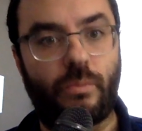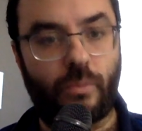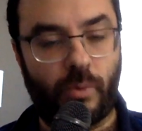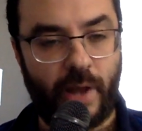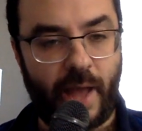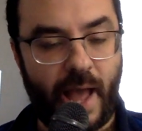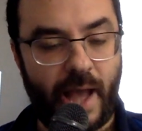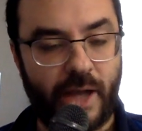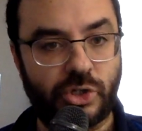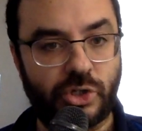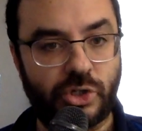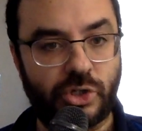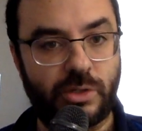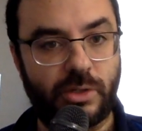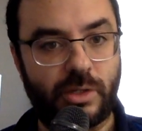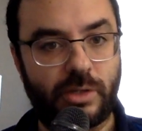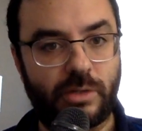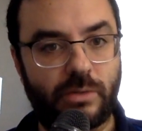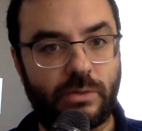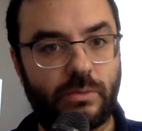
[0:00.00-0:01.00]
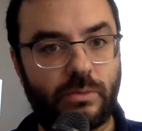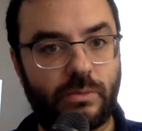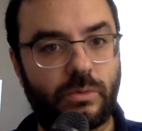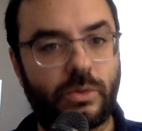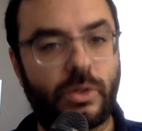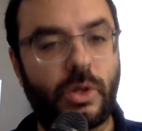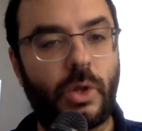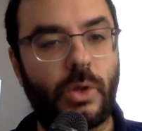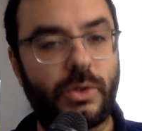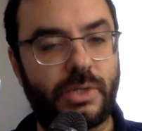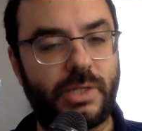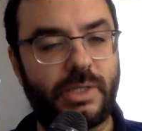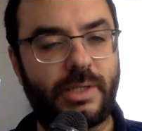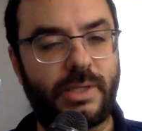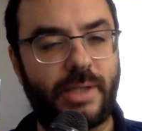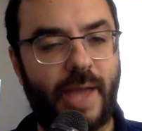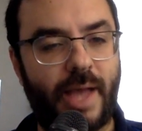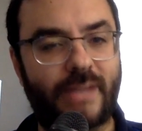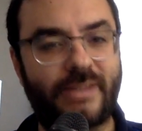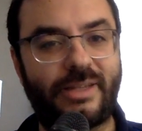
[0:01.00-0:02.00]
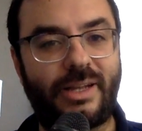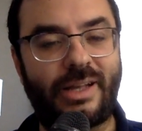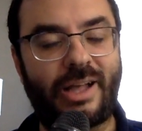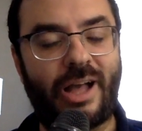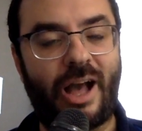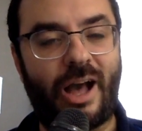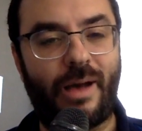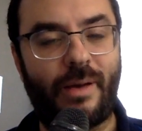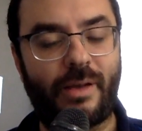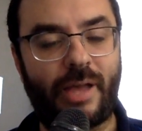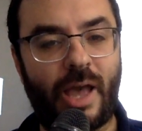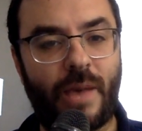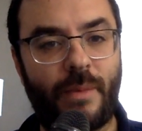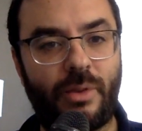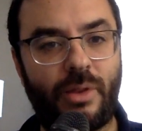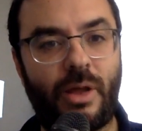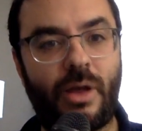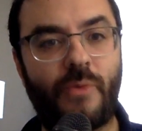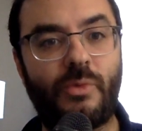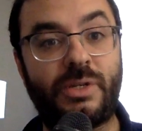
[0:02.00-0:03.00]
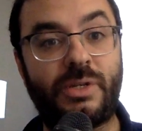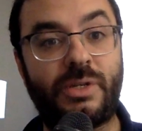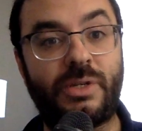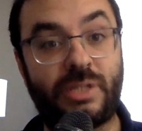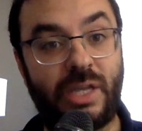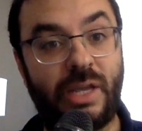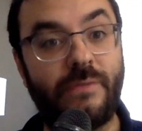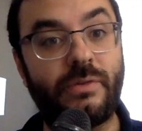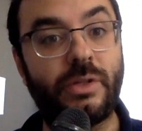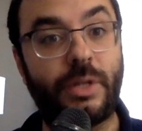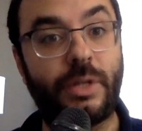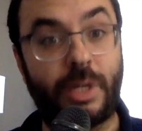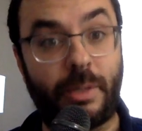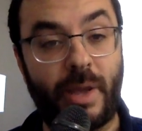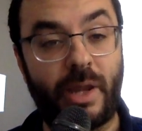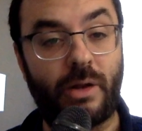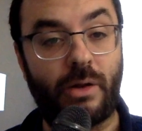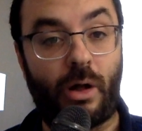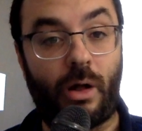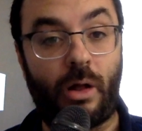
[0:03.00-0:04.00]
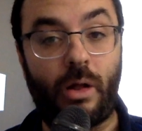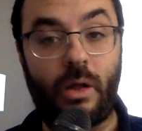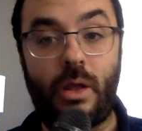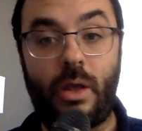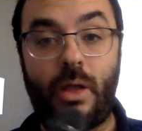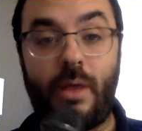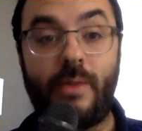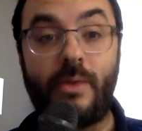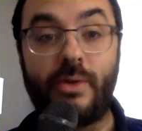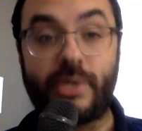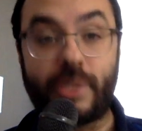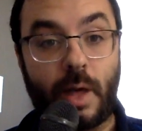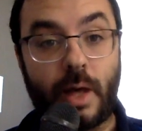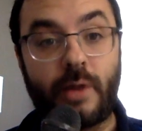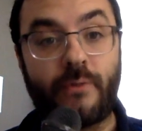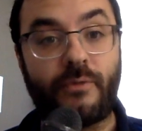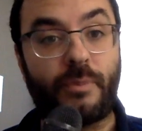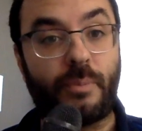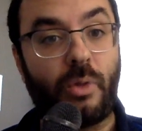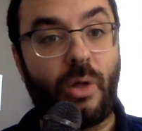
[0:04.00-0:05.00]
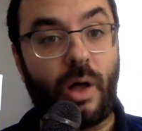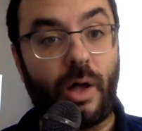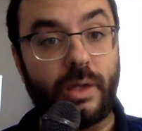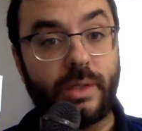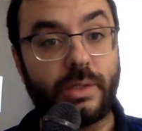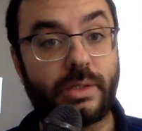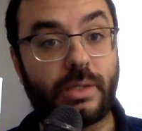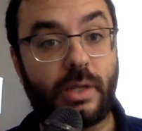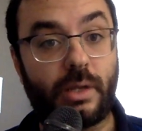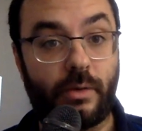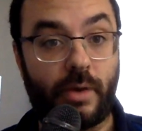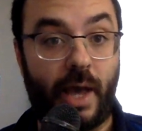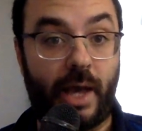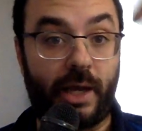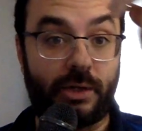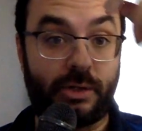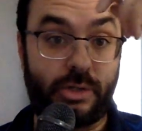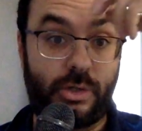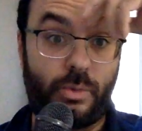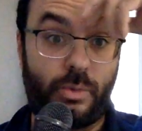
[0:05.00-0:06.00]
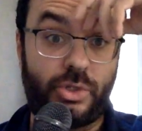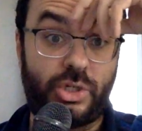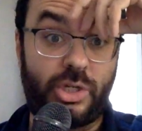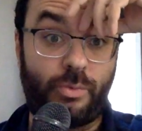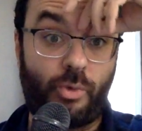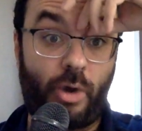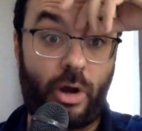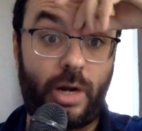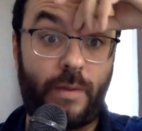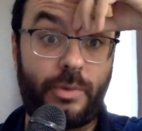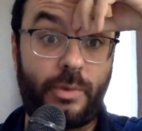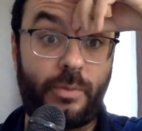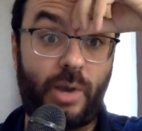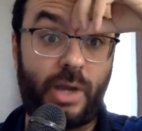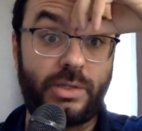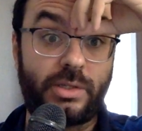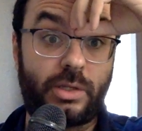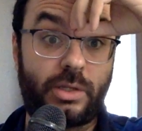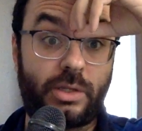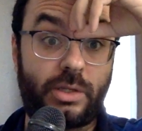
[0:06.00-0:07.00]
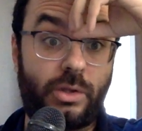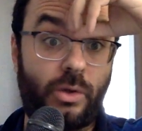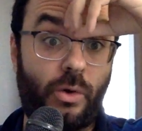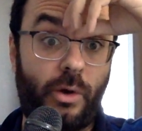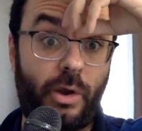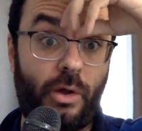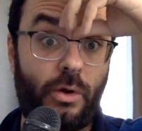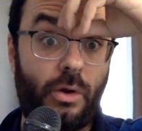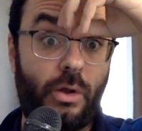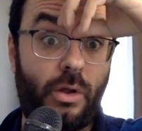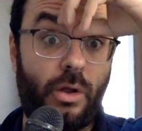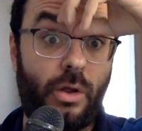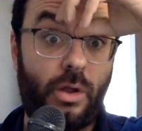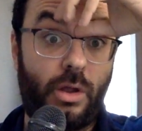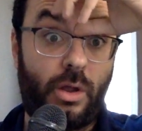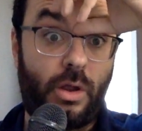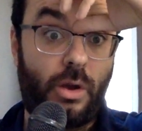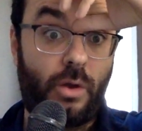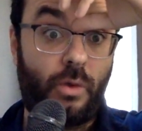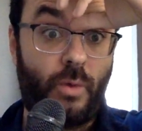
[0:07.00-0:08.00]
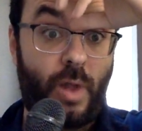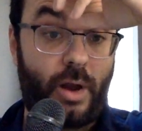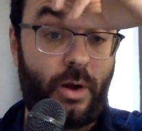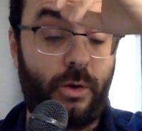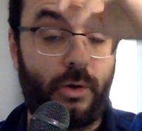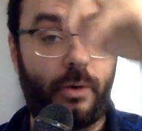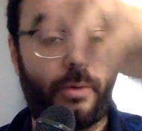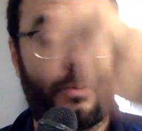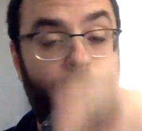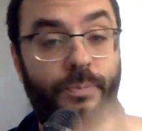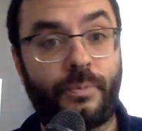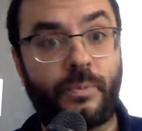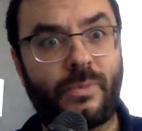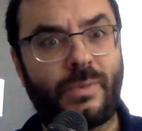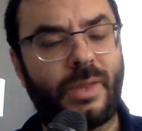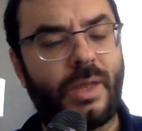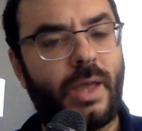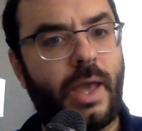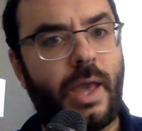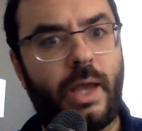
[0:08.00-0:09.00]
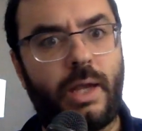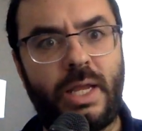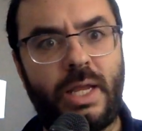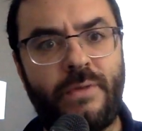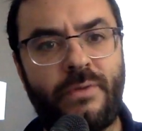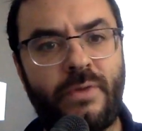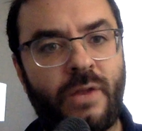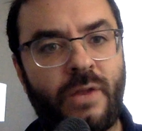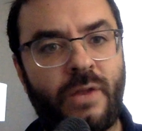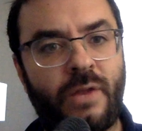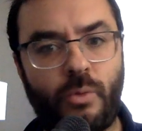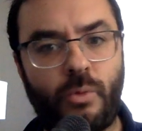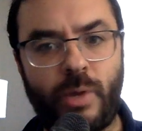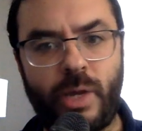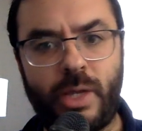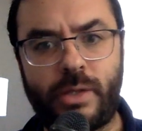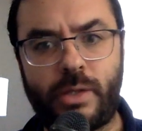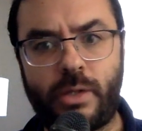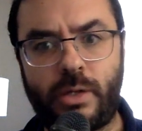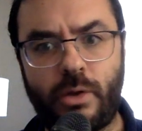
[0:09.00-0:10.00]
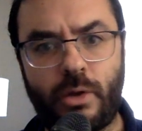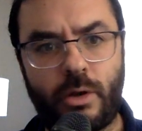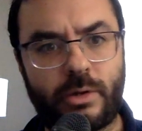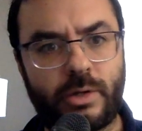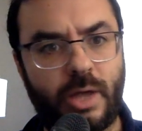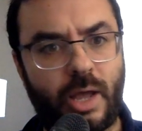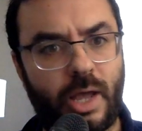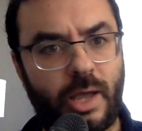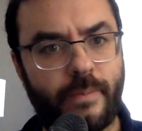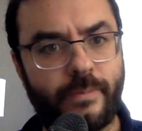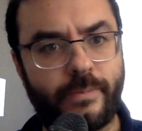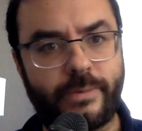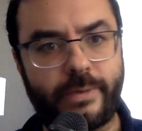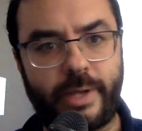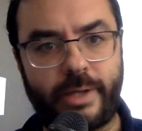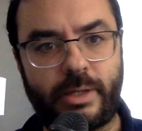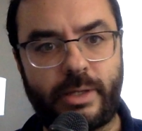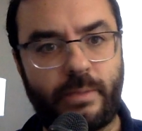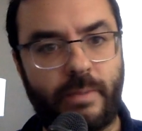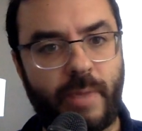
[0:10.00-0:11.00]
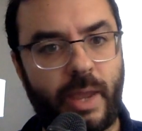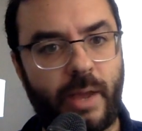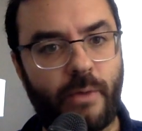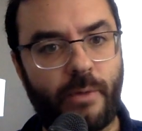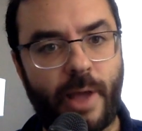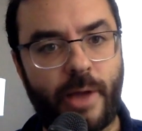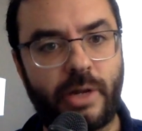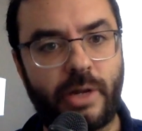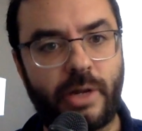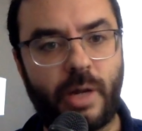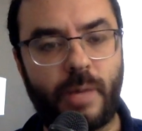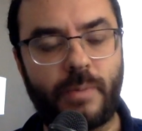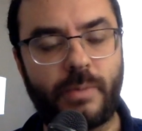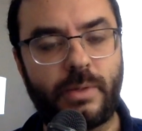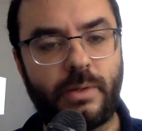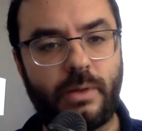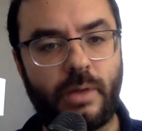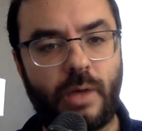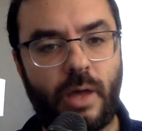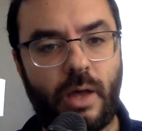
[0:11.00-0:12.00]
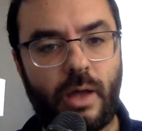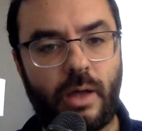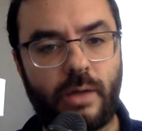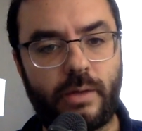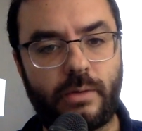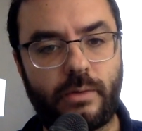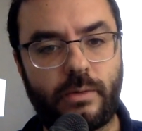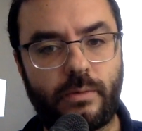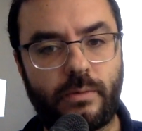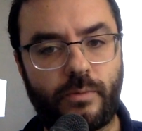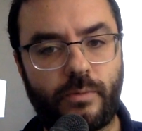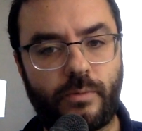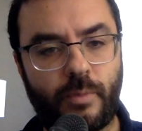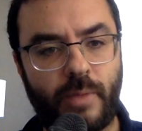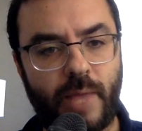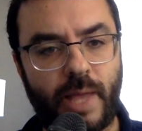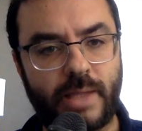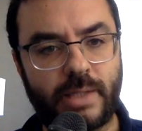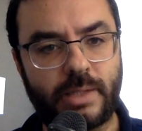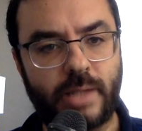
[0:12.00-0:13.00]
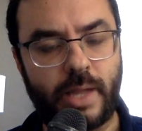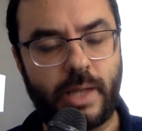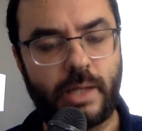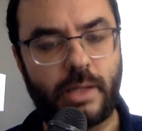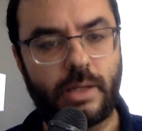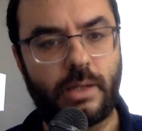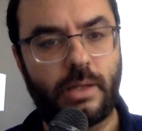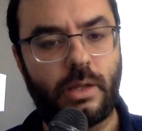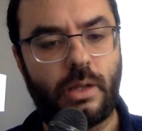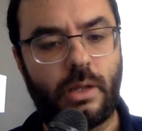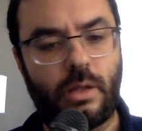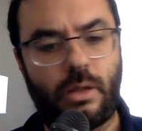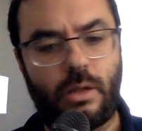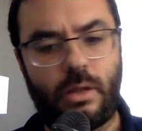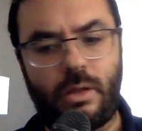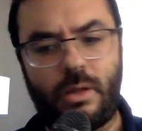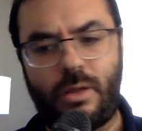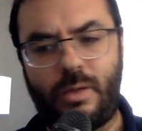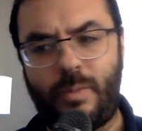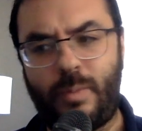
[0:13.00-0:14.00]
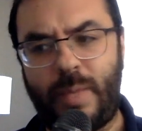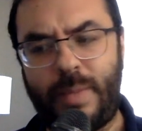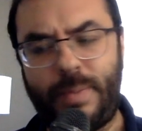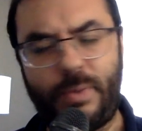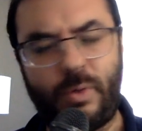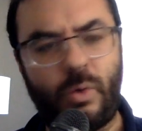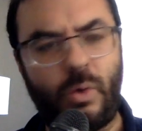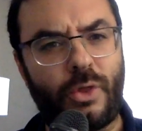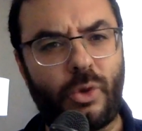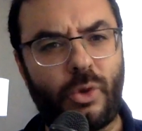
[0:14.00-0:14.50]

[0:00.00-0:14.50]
reaction that Tulsi's attacks on Kamala received in the debate hall. There's a lot of applause, actually, when she brought up the prosecutorial record. And even if you read the New York Times debate roundup from last night, people who